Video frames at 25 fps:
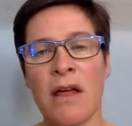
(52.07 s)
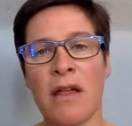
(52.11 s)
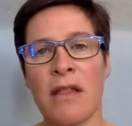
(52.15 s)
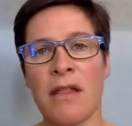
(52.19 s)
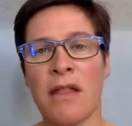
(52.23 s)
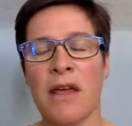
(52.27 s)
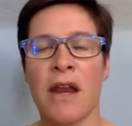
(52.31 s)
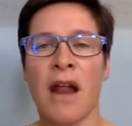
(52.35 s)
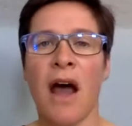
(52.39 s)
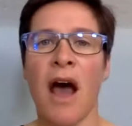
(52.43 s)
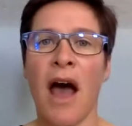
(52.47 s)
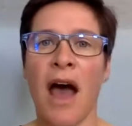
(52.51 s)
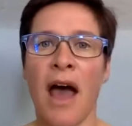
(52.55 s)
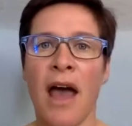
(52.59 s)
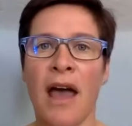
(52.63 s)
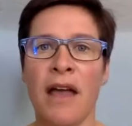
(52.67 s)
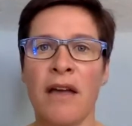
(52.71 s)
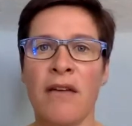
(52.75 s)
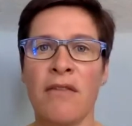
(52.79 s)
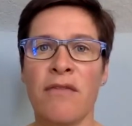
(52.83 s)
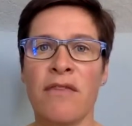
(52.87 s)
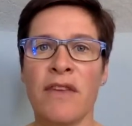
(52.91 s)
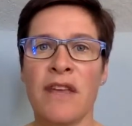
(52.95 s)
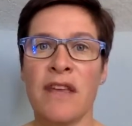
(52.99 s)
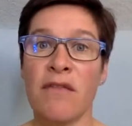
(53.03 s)
that
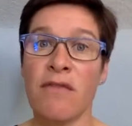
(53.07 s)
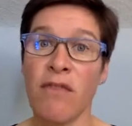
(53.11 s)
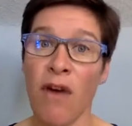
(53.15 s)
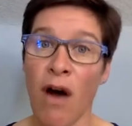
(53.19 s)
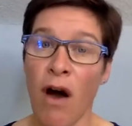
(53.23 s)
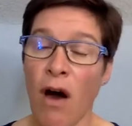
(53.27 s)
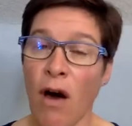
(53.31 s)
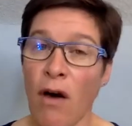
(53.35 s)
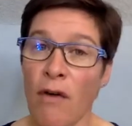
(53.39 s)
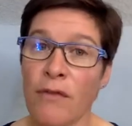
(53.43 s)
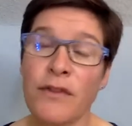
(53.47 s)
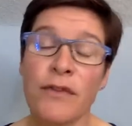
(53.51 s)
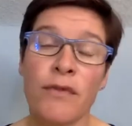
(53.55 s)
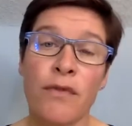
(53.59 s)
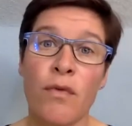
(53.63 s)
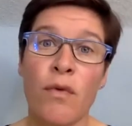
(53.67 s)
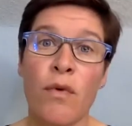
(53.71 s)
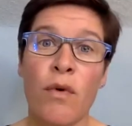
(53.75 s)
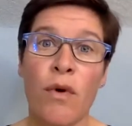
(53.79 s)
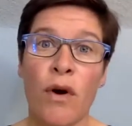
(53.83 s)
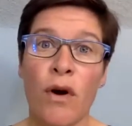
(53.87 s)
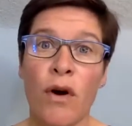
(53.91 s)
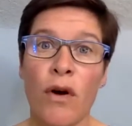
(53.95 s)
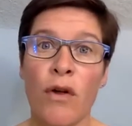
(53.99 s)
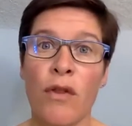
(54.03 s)
I've evolved
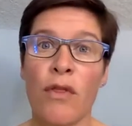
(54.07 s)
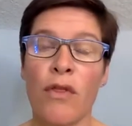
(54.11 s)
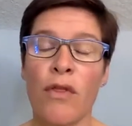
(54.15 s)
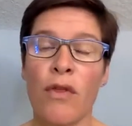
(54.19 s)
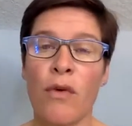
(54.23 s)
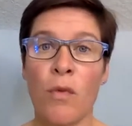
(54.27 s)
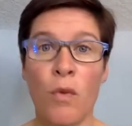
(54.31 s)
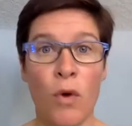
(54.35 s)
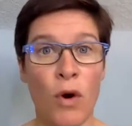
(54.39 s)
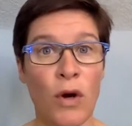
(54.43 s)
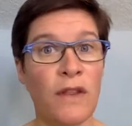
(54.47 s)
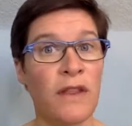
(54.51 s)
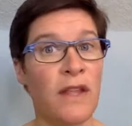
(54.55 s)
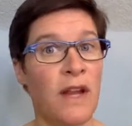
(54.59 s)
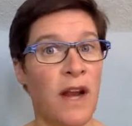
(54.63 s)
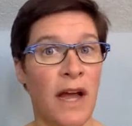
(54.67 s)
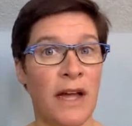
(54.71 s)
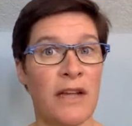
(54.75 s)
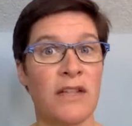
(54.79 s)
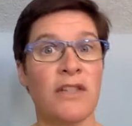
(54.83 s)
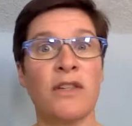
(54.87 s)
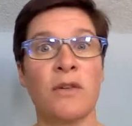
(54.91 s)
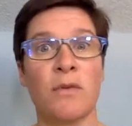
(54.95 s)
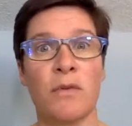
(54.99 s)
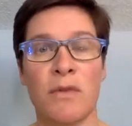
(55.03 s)
for the work that I
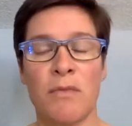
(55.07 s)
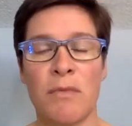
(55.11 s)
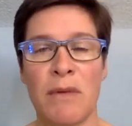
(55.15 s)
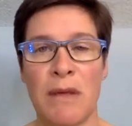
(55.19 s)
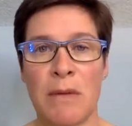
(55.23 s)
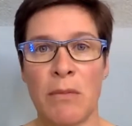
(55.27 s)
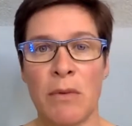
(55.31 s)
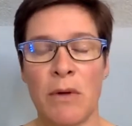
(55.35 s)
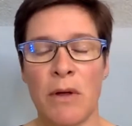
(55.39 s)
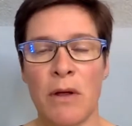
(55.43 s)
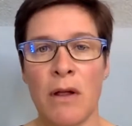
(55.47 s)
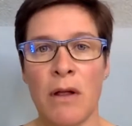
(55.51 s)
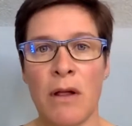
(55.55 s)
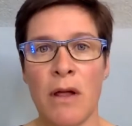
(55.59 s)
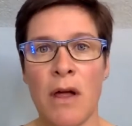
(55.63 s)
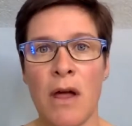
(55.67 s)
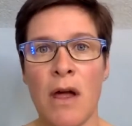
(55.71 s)
do with people,